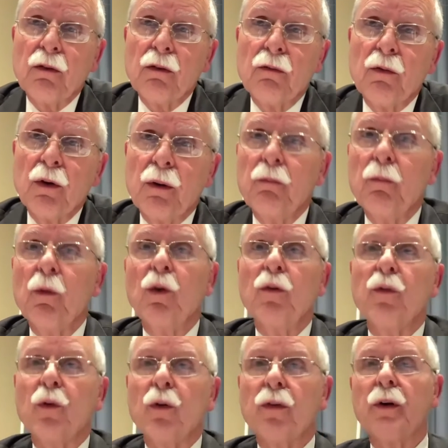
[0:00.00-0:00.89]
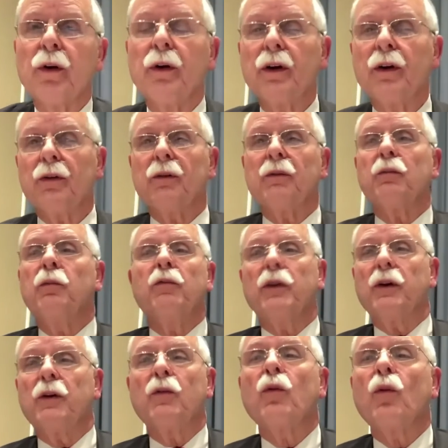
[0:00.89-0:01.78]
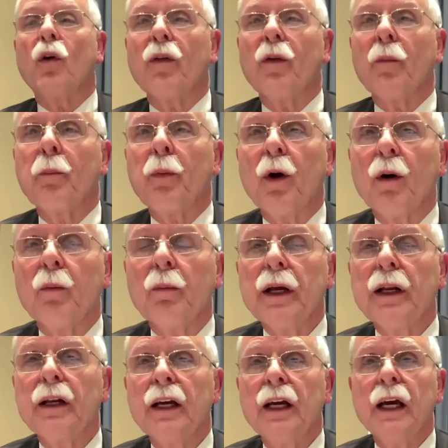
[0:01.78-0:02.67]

removal of or withdrawal of the permit,